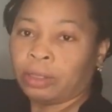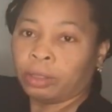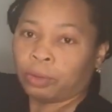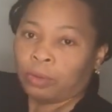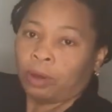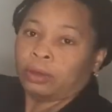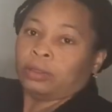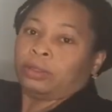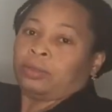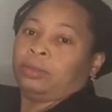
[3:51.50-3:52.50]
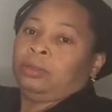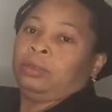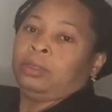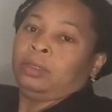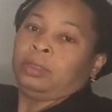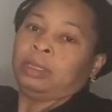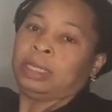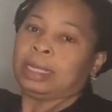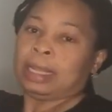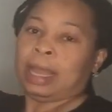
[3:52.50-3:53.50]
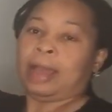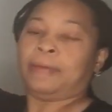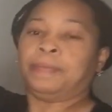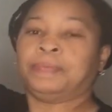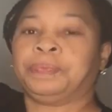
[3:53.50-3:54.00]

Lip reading: on the wall too. Yeah,